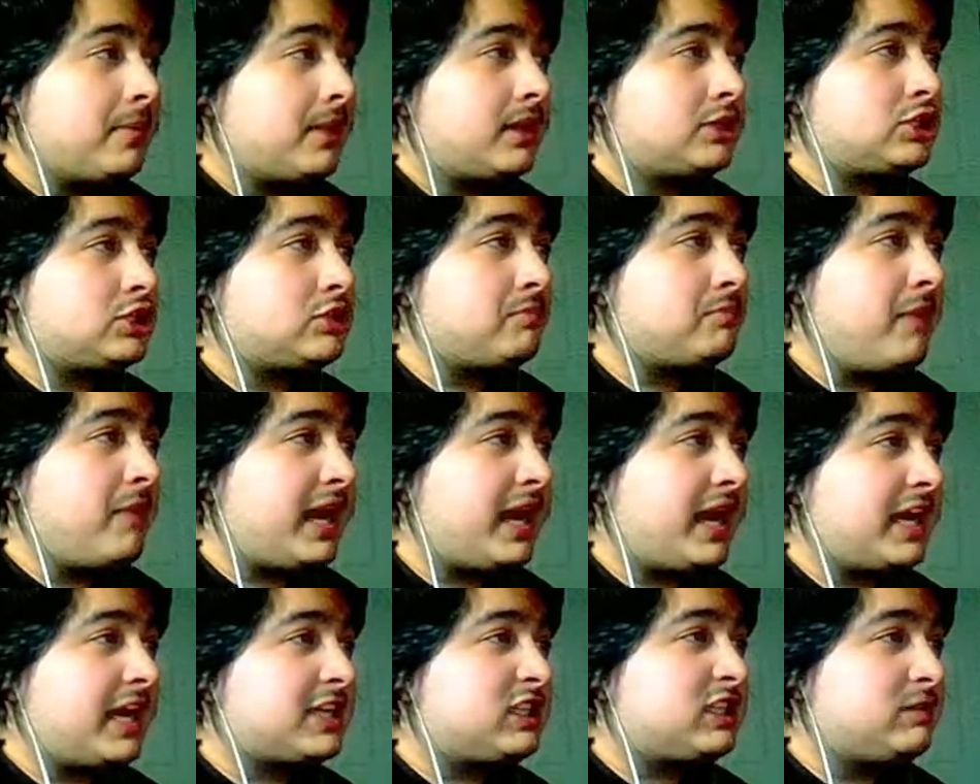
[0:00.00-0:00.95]
just make an
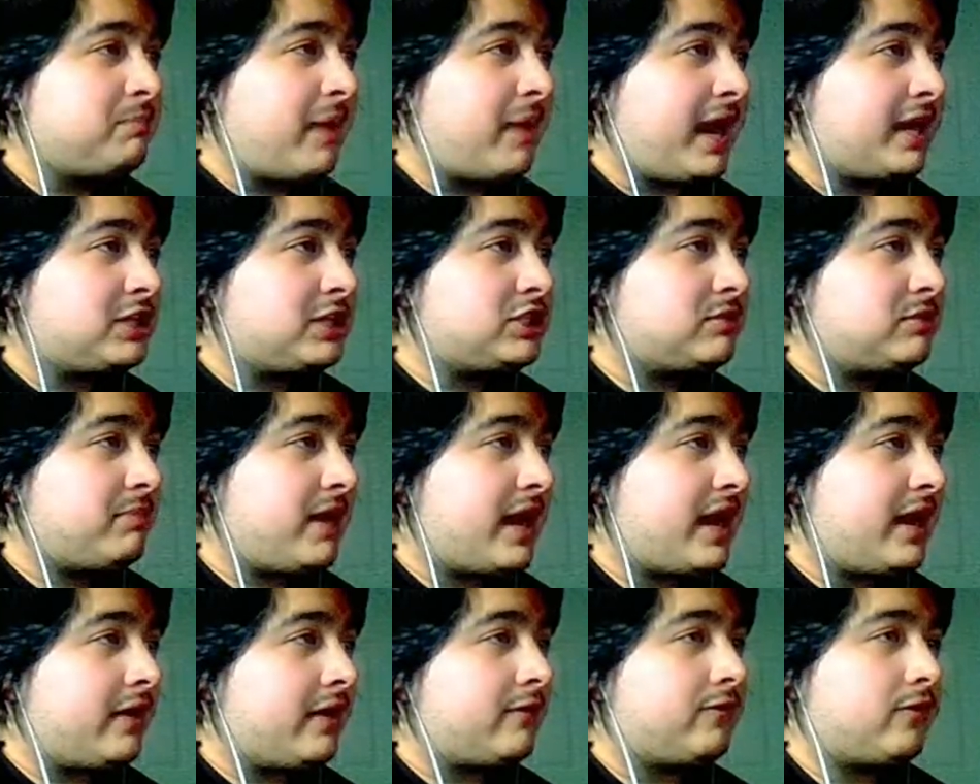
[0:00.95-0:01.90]
expansion
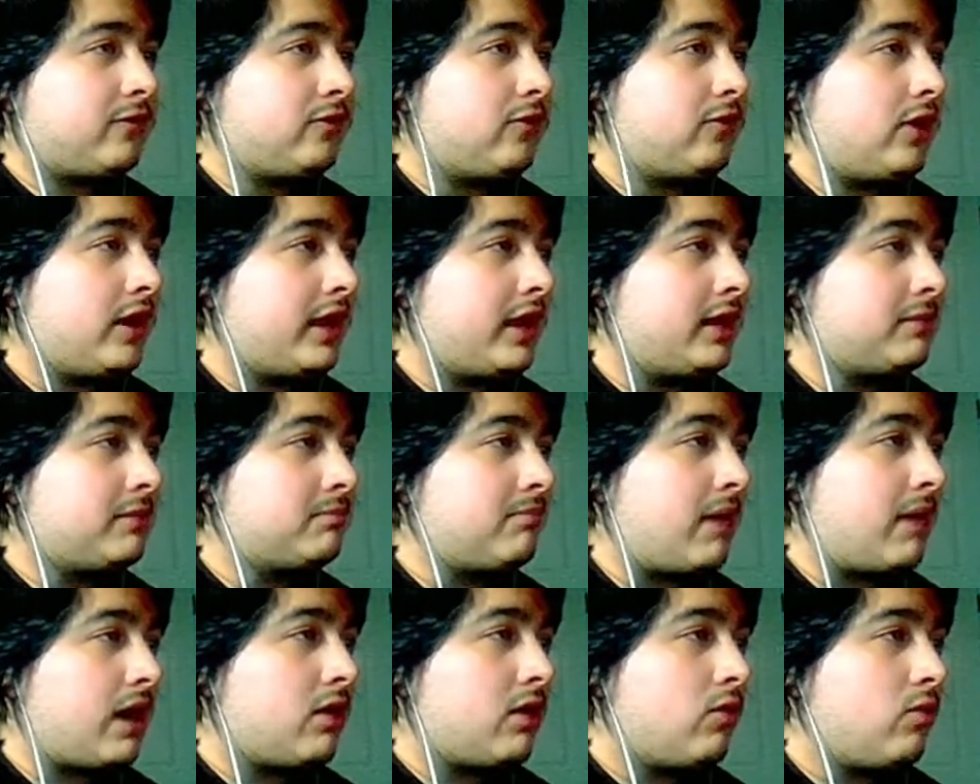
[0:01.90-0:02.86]
pack for fucking
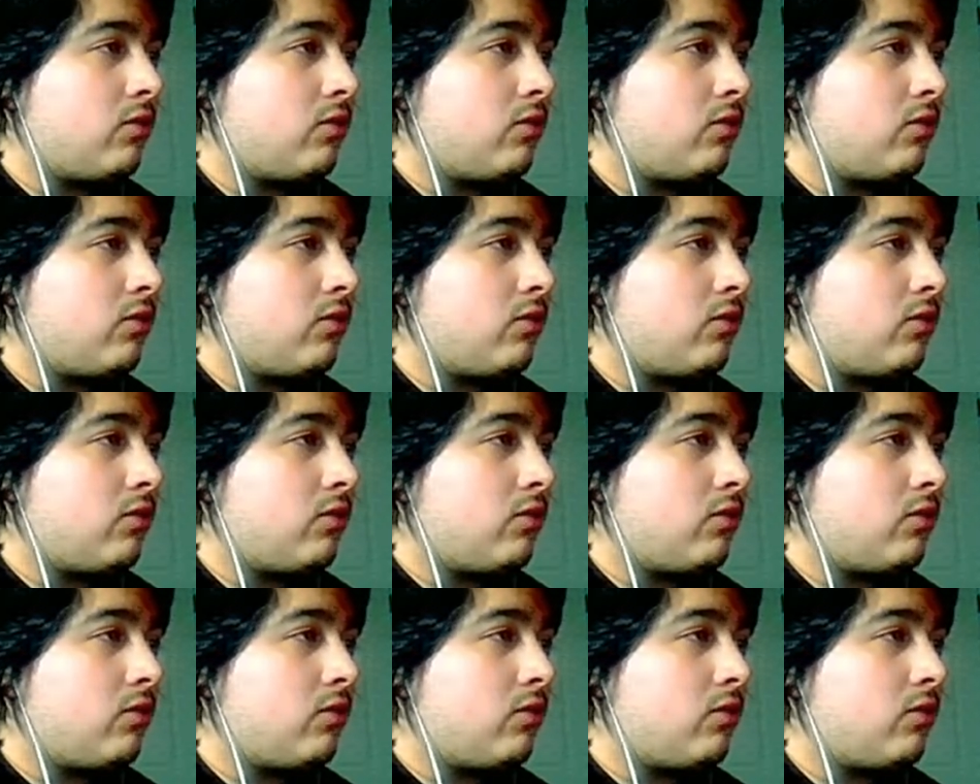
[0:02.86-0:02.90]
Modern